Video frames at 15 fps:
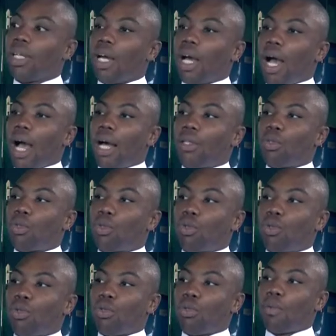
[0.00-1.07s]
yes. and
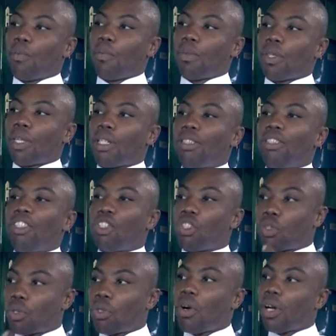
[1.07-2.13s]
to
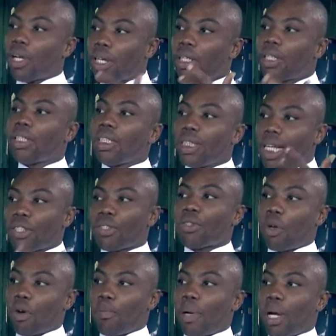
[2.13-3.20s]
destroy their
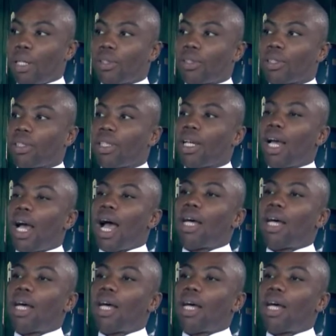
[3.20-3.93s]
stockpiles yes.